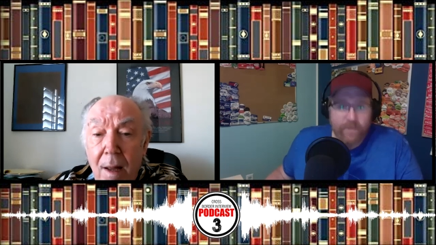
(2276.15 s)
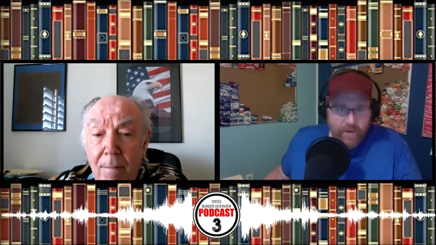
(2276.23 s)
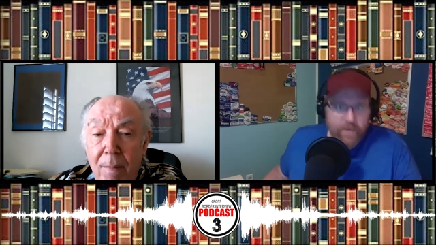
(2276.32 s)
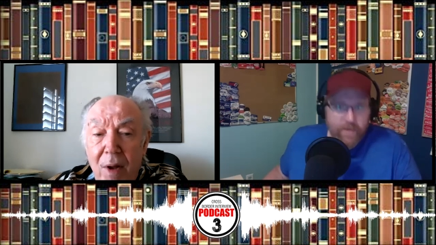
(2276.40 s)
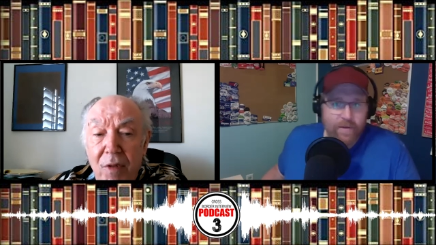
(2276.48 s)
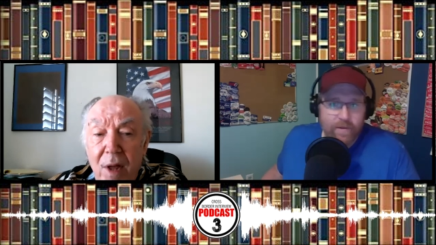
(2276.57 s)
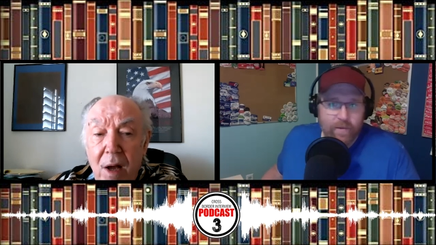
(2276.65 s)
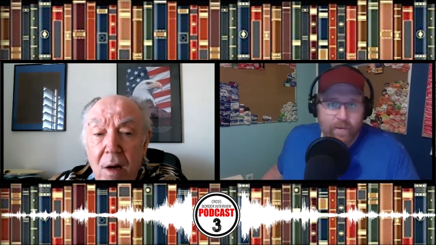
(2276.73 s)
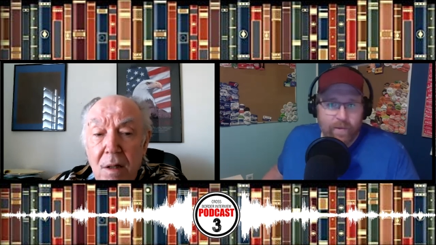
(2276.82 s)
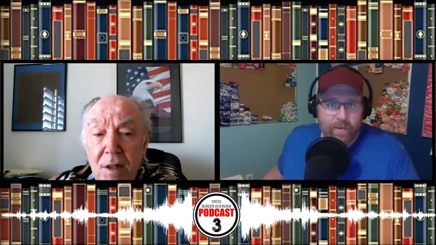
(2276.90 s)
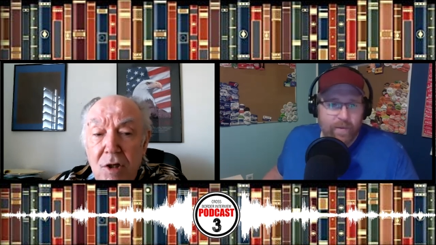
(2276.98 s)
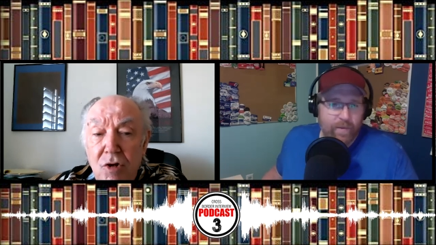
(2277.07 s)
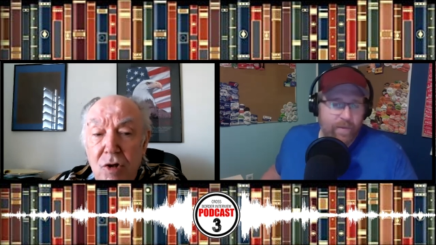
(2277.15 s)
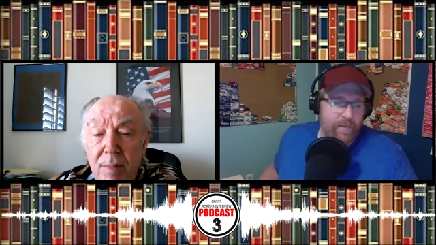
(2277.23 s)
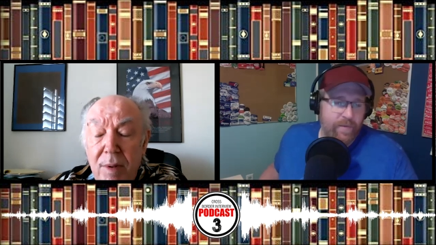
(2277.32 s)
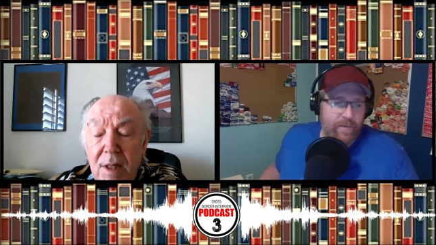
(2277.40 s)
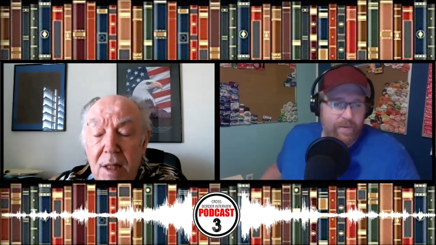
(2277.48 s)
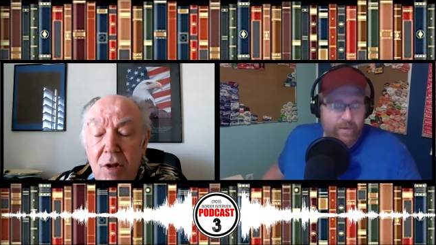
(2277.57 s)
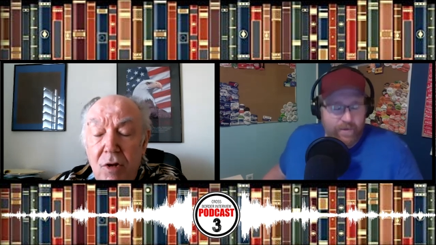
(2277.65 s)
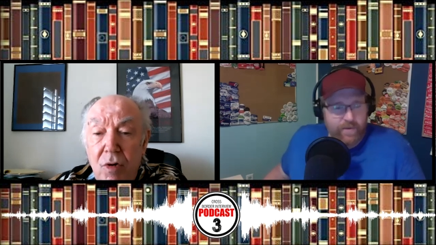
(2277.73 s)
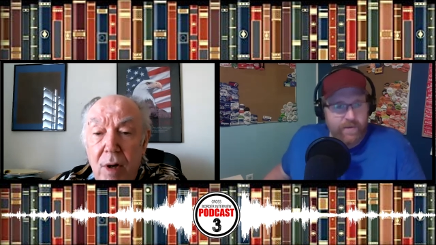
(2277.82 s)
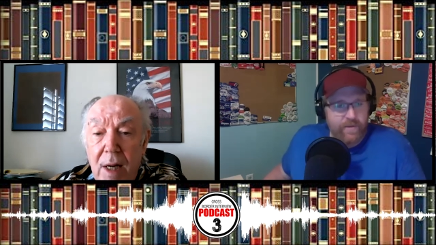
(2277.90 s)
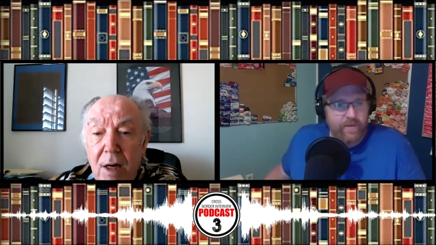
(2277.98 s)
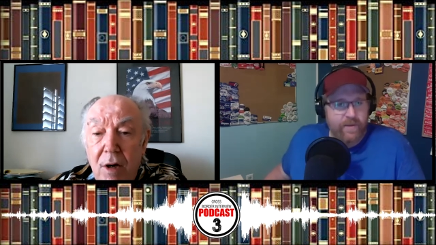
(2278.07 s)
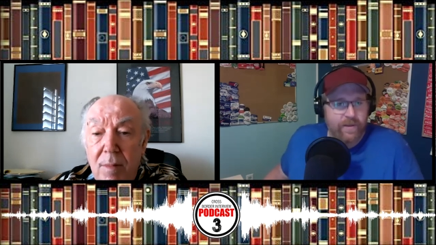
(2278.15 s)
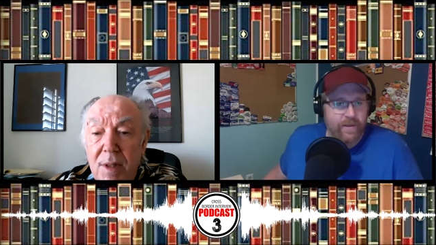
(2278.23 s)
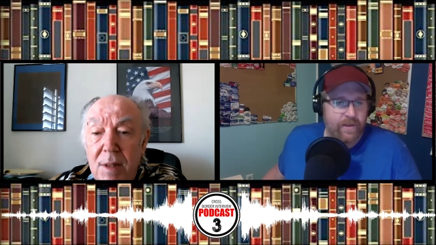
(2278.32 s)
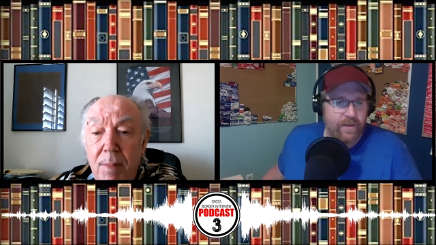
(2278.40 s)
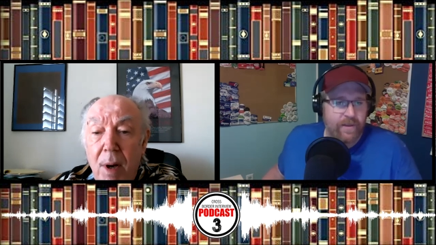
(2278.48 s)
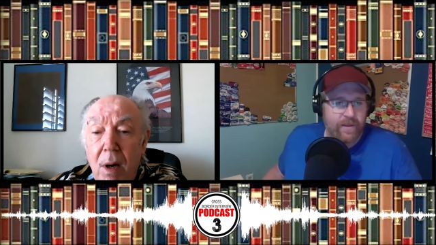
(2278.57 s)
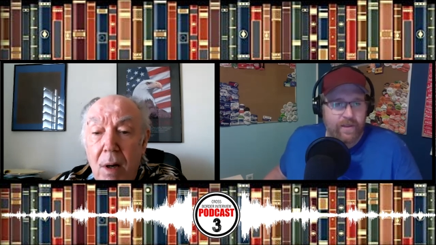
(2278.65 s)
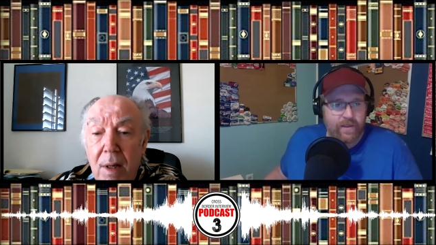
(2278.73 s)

Speaker 1: but they are distributed through Ingram Spark